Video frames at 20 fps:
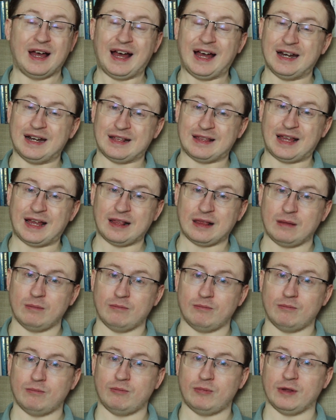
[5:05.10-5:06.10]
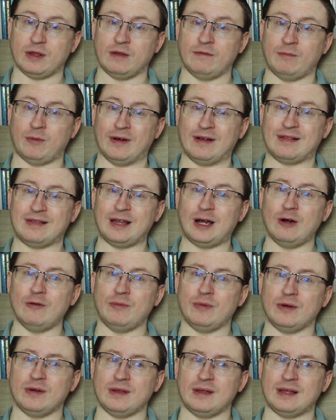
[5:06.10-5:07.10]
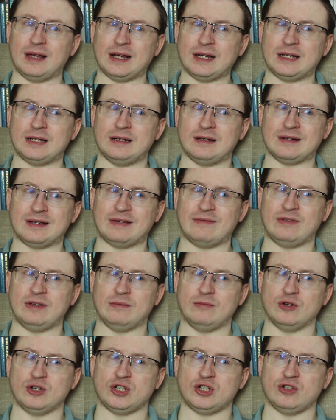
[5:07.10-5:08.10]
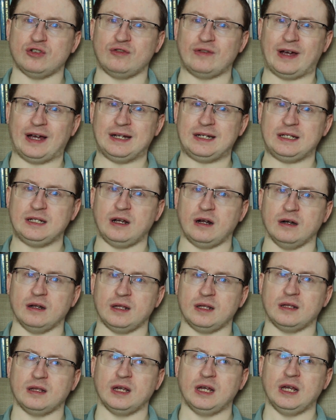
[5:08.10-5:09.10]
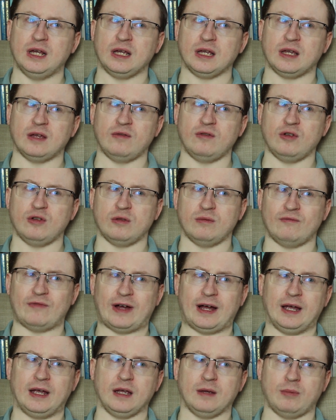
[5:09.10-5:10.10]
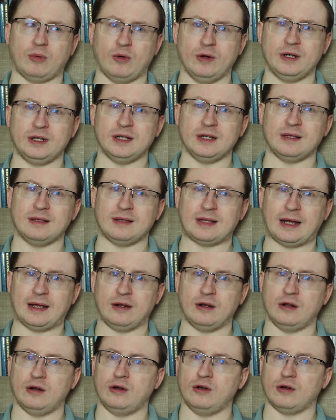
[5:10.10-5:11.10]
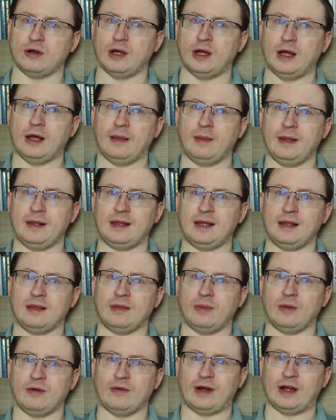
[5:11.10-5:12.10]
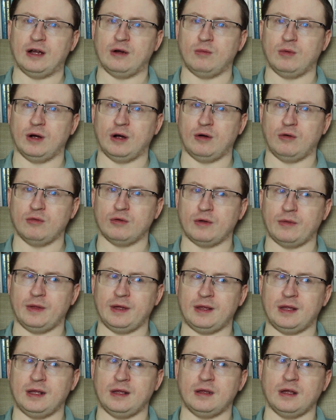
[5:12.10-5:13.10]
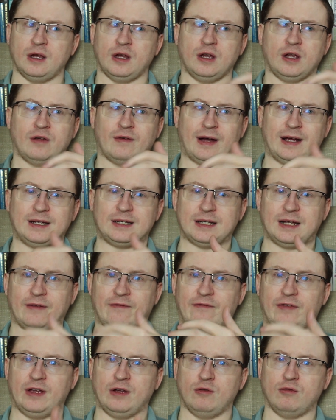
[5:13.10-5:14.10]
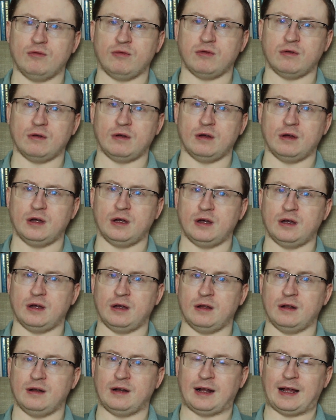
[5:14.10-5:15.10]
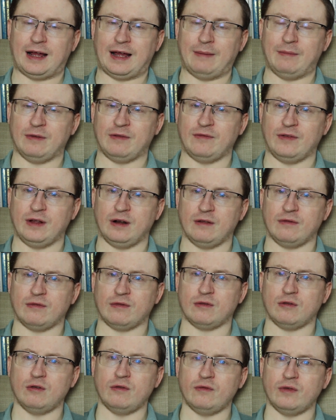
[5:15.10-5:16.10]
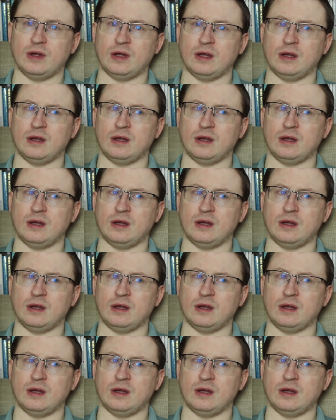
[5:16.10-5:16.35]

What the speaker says: and it's that's impressive by itself, because he's actually not giving you much to trade it on. He's giving you some vague pointers and saying, you know, look, this is the greater world, this is greater fields and atmosphere and stuff.